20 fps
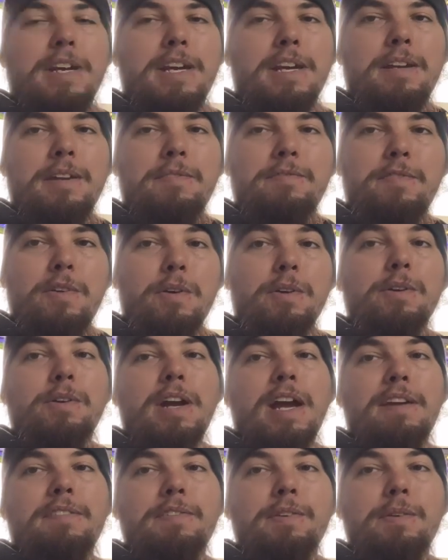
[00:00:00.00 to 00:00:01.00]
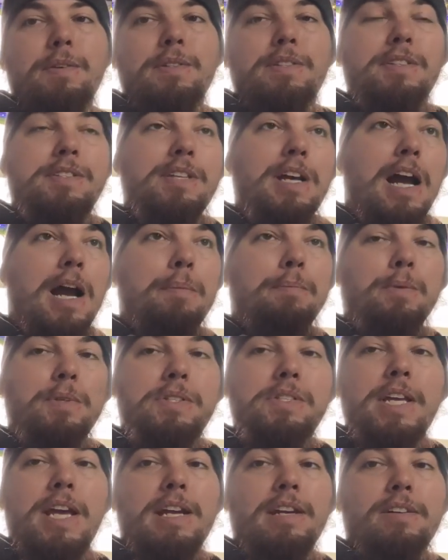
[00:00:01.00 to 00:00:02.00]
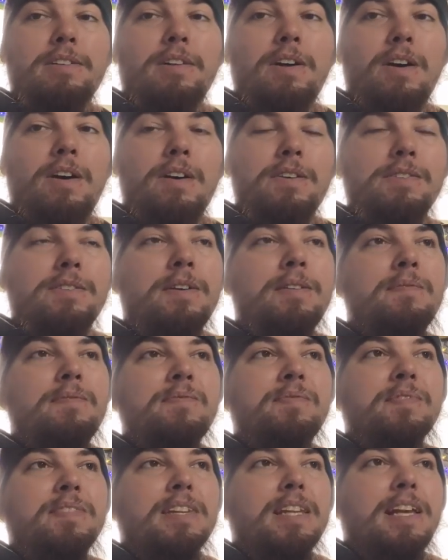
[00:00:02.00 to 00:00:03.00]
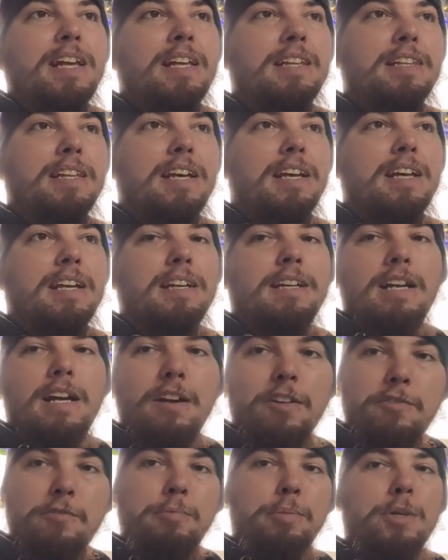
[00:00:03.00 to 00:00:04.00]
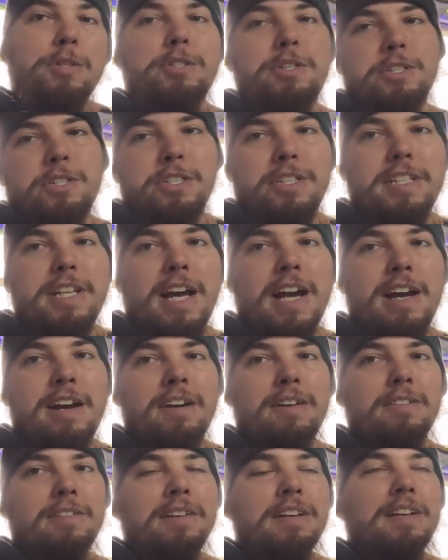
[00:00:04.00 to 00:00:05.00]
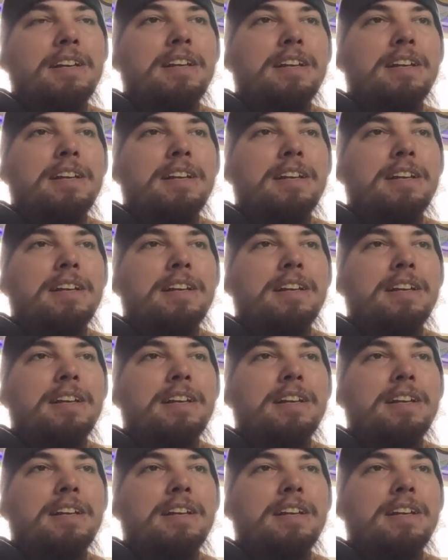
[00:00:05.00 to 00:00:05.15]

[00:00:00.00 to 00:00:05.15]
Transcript: They photograph you at the top with Santa Claus and then an elf pushes you down